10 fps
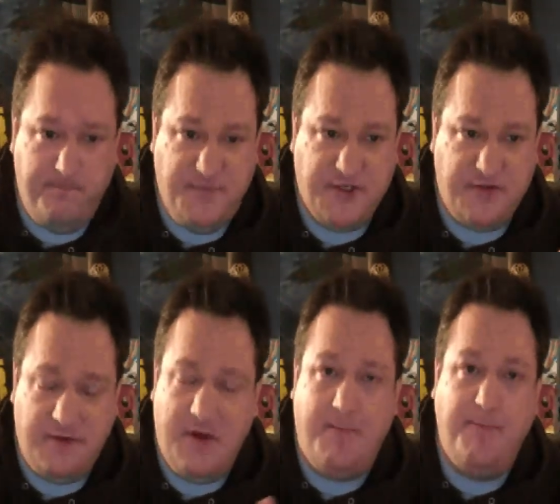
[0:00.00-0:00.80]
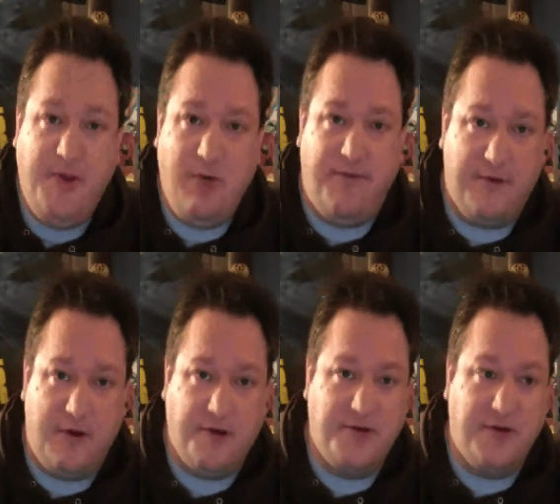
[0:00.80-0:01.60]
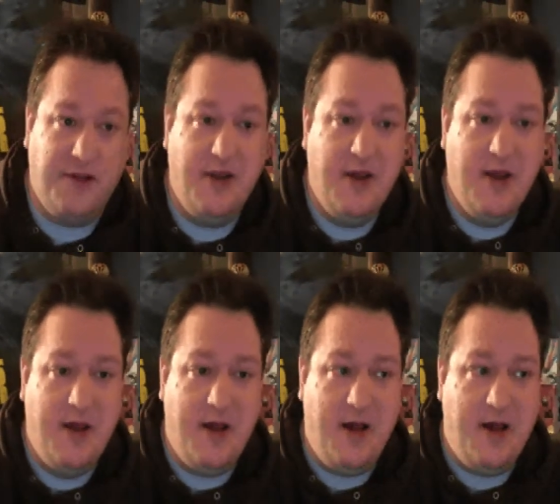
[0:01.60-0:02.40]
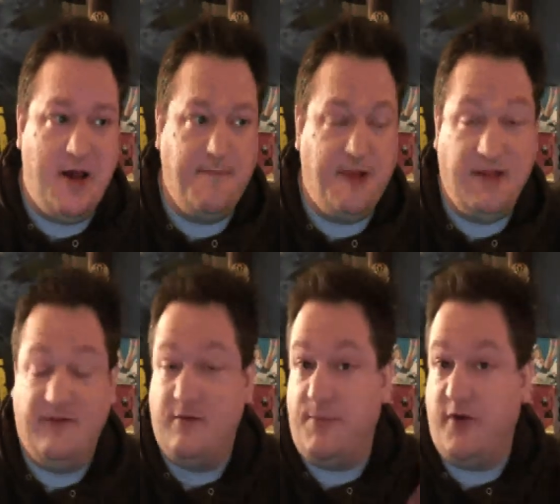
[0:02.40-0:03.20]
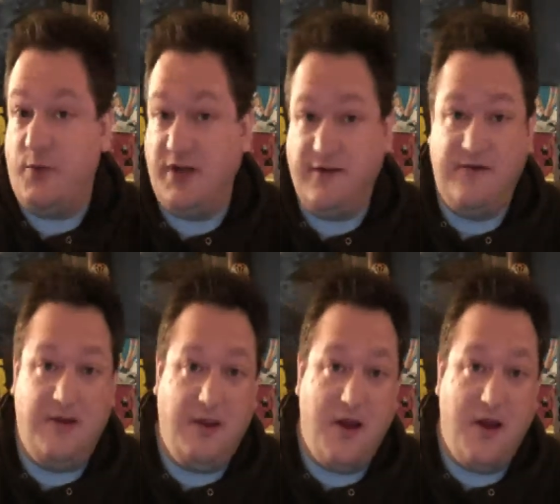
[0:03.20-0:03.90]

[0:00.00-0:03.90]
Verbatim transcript: just a beautiful country, um, at least the parts we get to see.